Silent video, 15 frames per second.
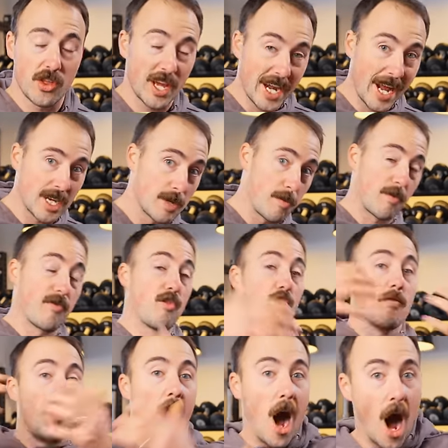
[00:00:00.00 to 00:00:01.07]
they can actually
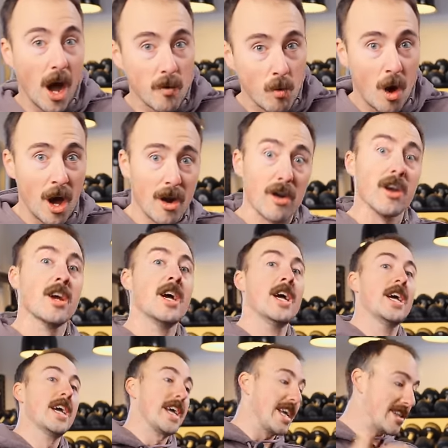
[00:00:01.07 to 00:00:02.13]
perform on water.
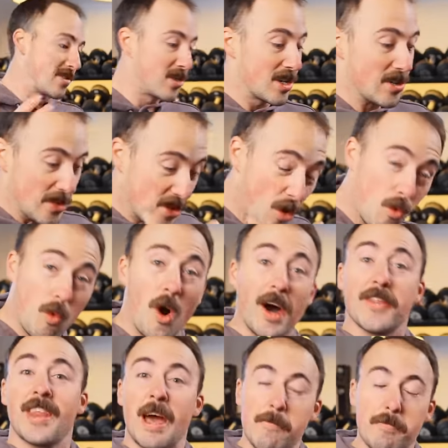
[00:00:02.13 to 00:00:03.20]
It's just the
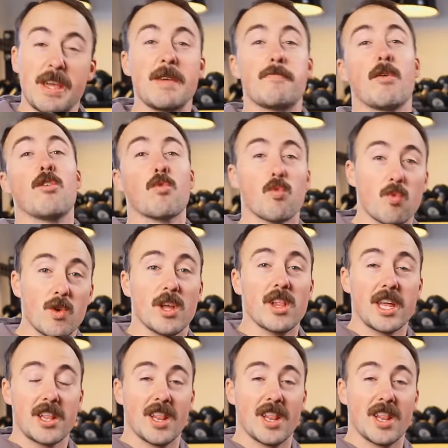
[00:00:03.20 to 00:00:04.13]
one that people really